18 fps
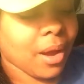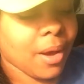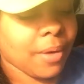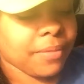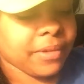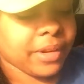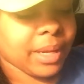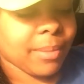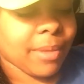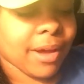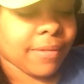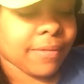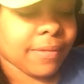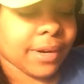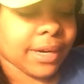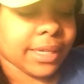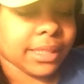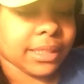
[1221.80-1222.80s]
Hopefully my
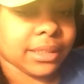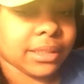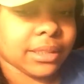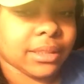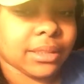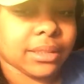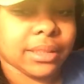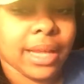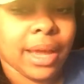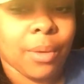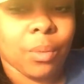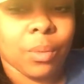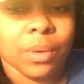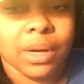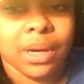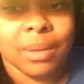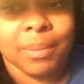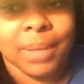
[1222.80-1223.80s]
friends that
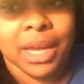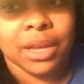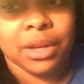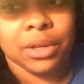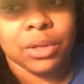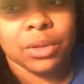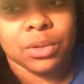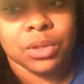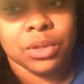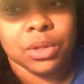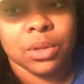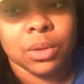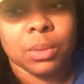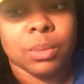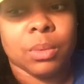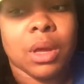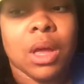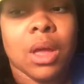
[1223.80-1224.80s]
want to make a
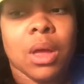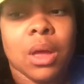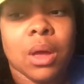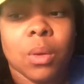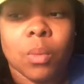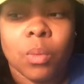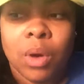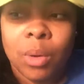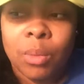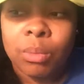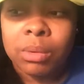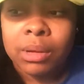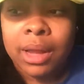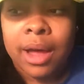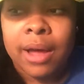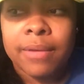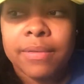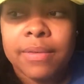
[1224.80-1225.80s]
YouTube won't
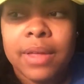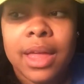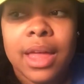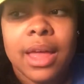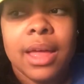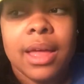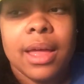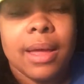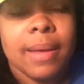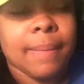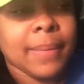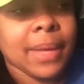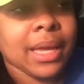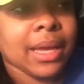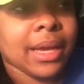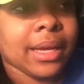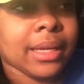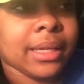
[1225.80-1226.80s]
bluff,
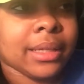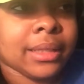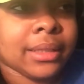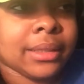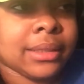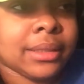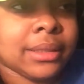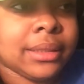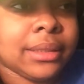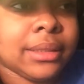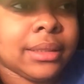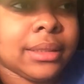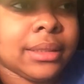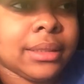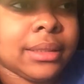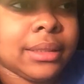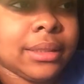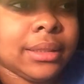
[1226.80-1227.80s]
because
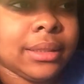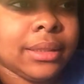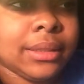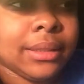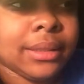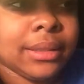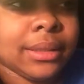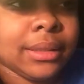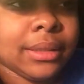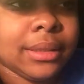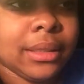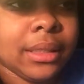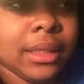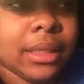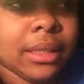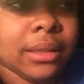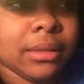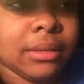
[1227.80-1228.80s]

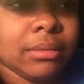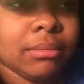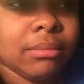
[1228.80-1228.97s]
yeah,